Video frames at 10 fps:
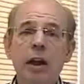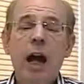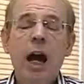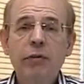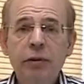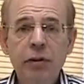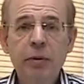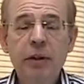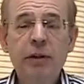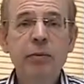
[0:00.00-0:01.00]
Have a look at the
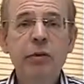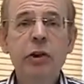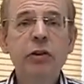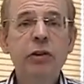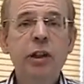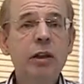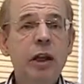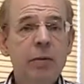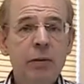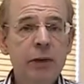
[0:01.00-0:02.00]
pavement outside,
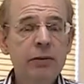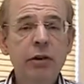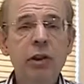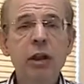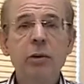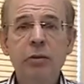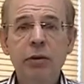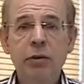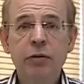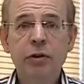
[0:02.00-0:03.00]
perhaps in line
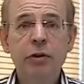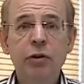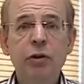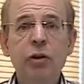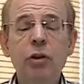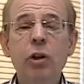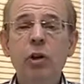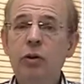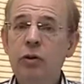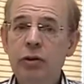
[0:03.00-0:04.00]
with the front door
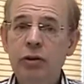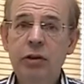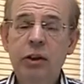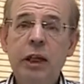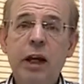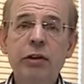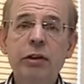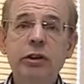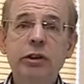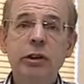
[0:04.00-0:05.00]
or the
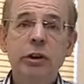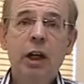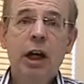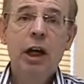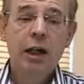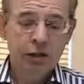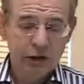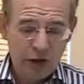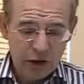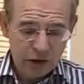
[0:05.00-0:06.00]
garage, and
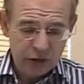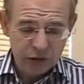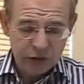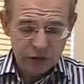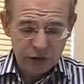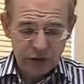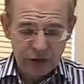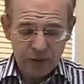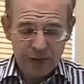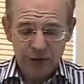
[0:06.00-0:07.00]
you'll see
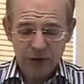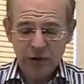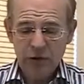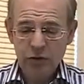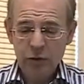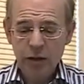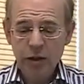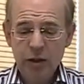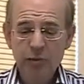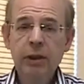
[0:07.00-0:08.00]
perhaps a square
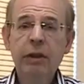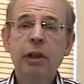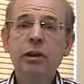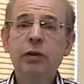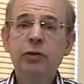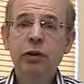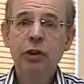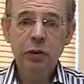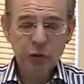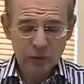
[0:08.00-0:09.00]
plate like this for the
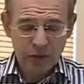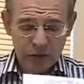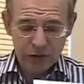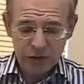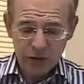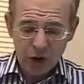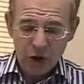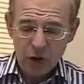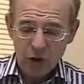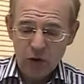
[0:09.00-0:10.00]
older ones,
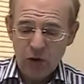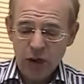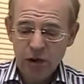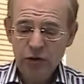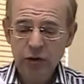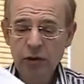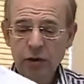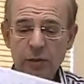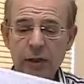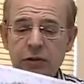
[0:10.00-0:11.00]
or a circular
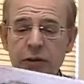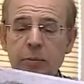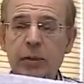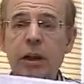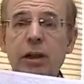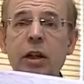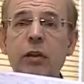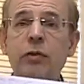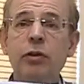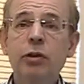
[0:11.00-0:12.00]
plastic plate
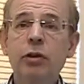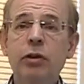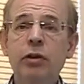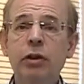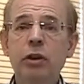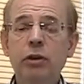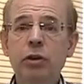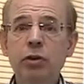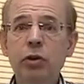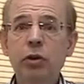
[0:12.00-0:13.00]
for the
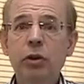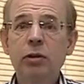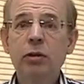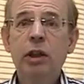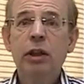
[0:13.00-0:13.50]
new ones.